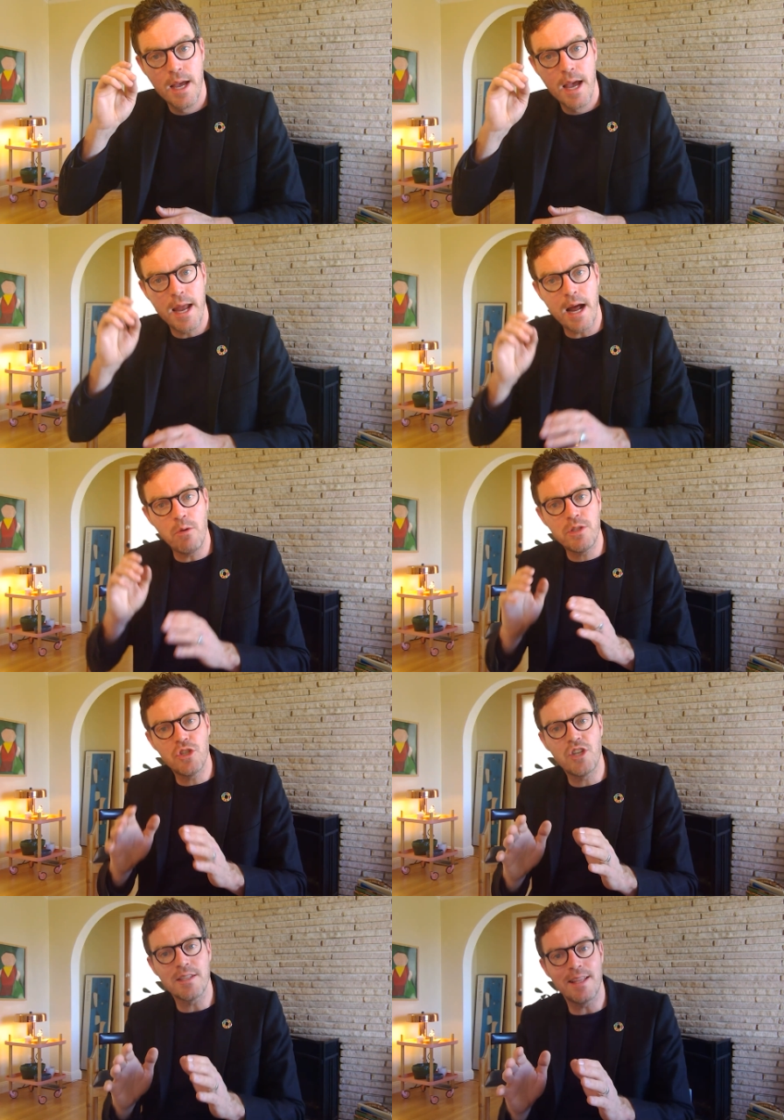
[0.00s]
And I would
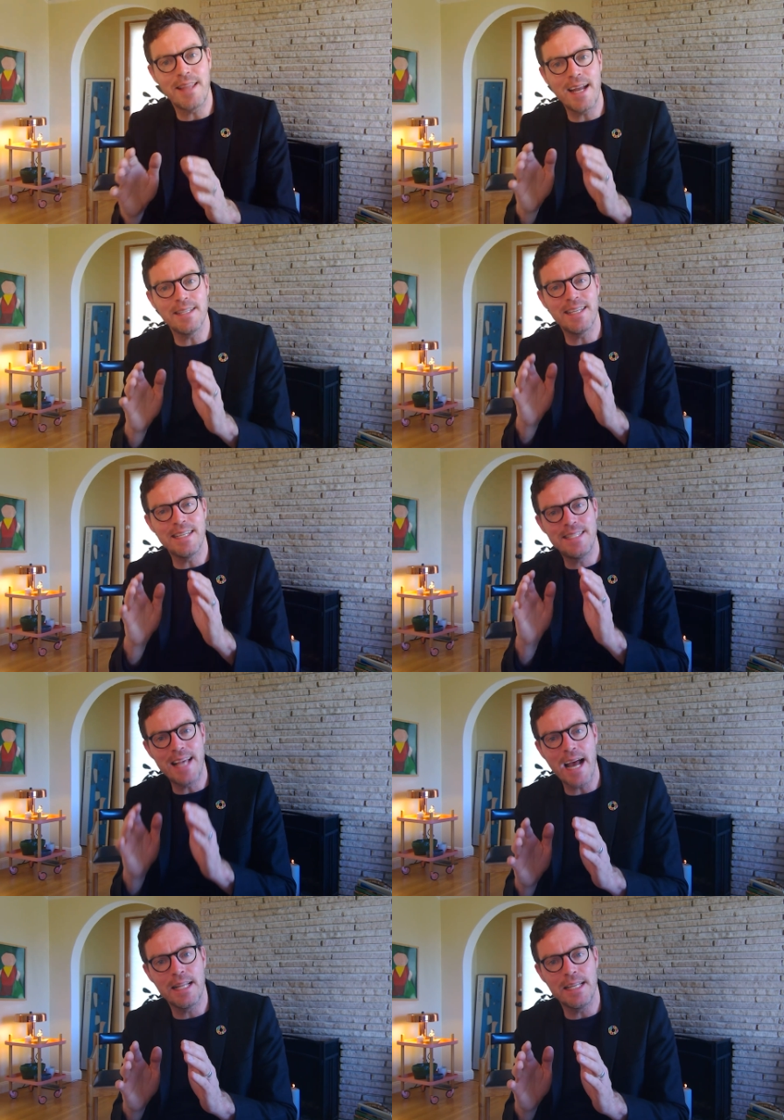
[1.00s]
suggest that that is
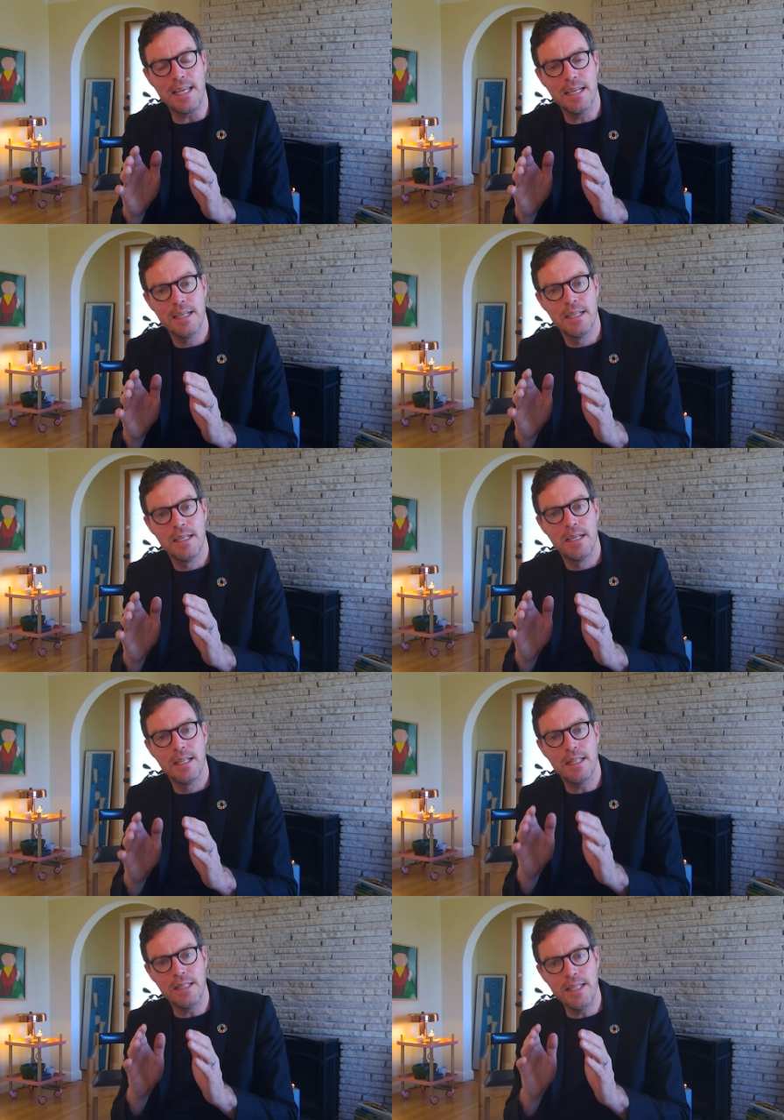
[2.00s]
exactly
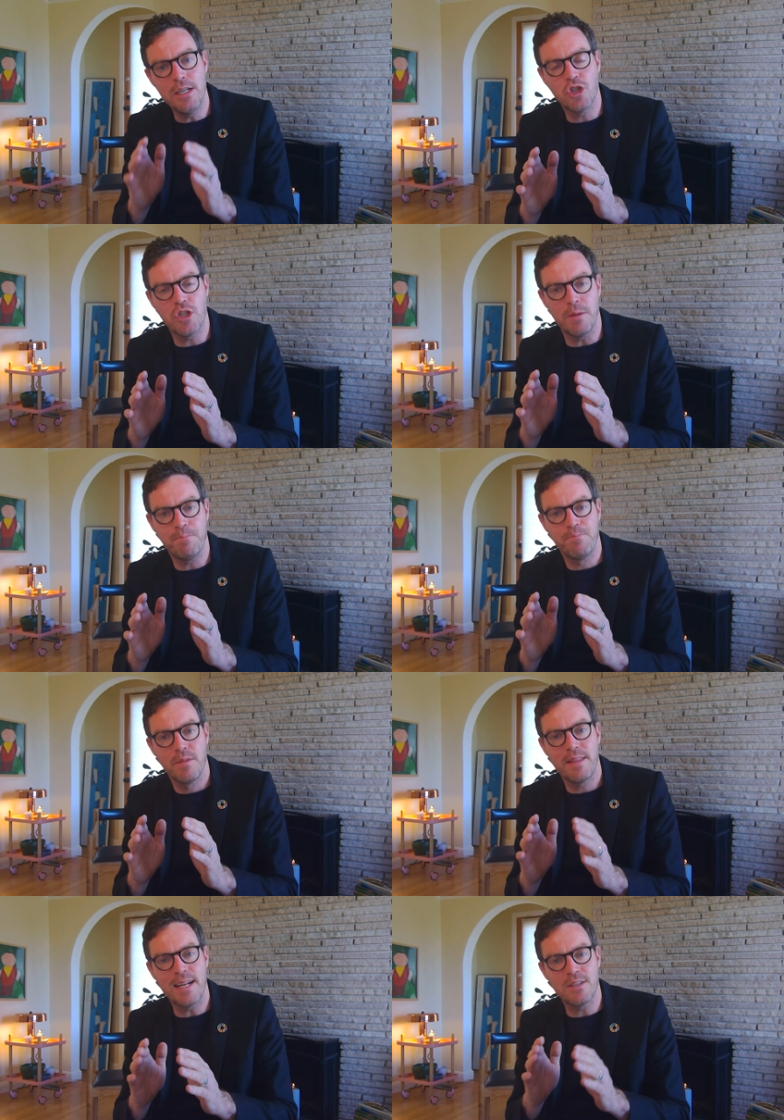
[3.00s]
the leadership
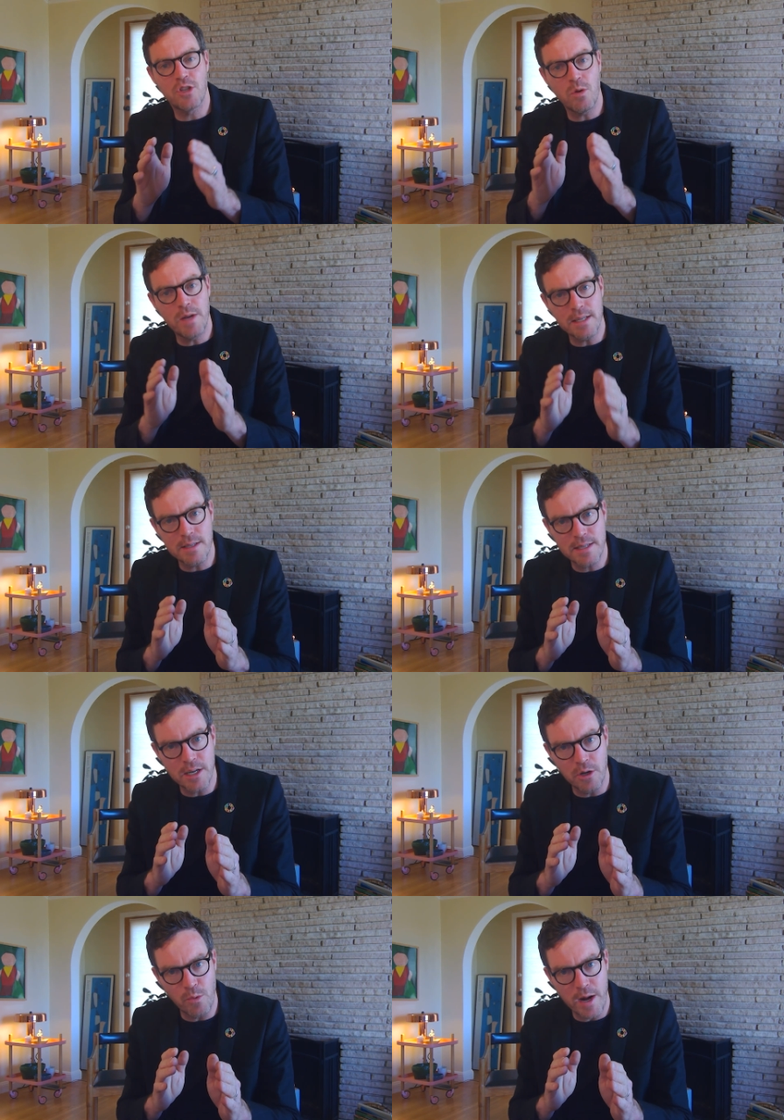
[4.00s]
that is so
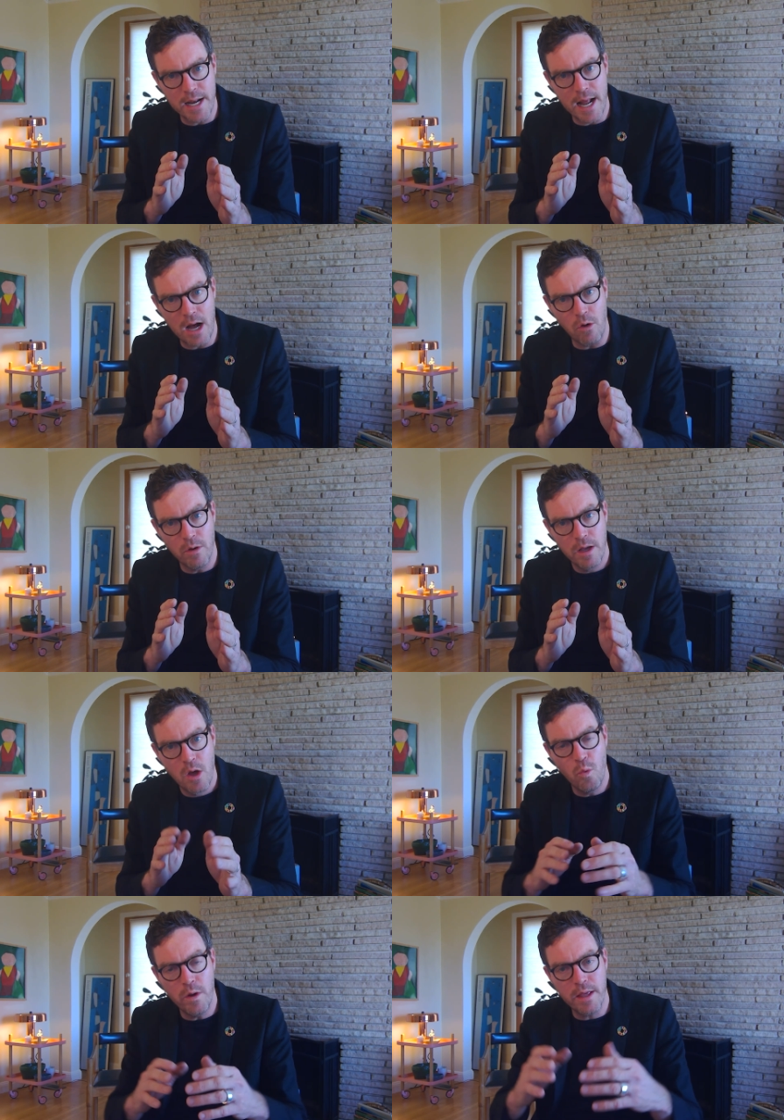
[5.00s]
necessary right now
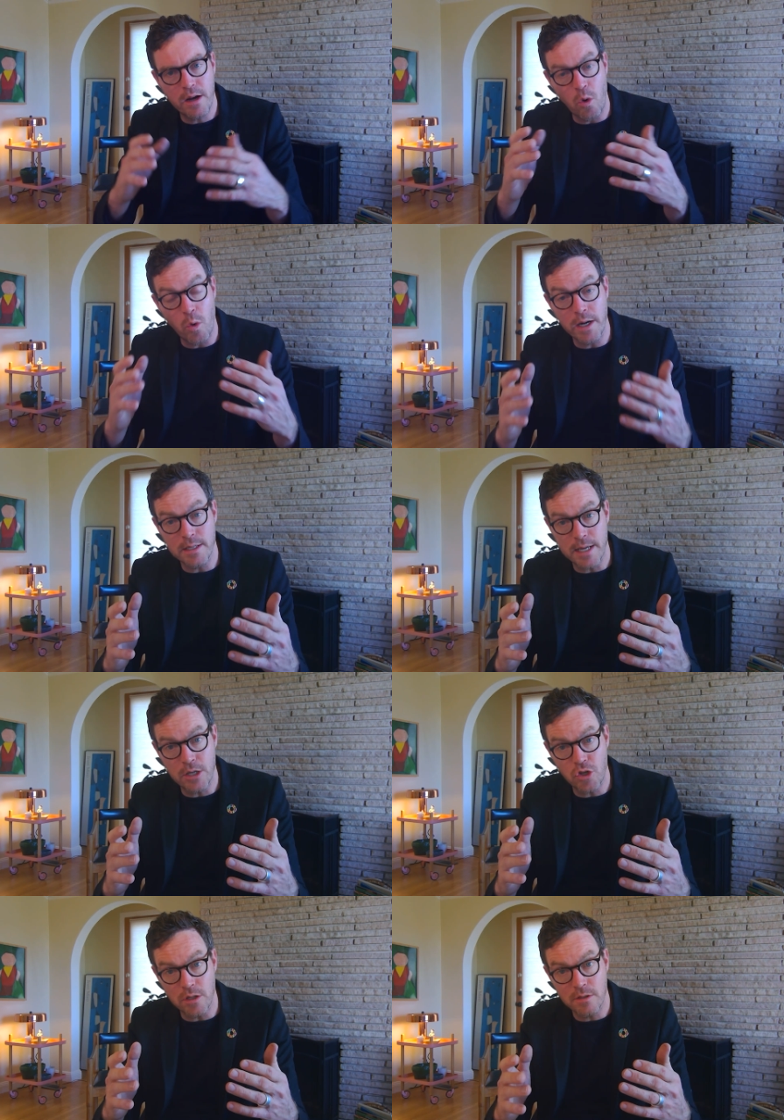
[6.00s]
within our
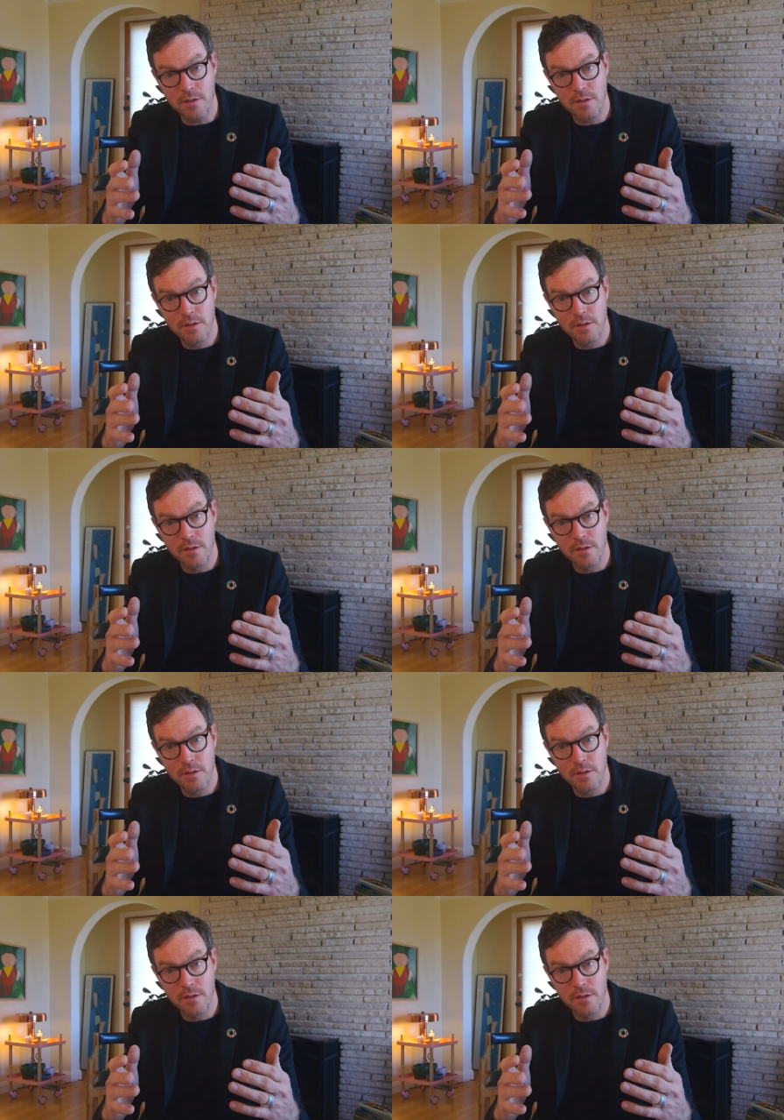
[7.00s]
organizations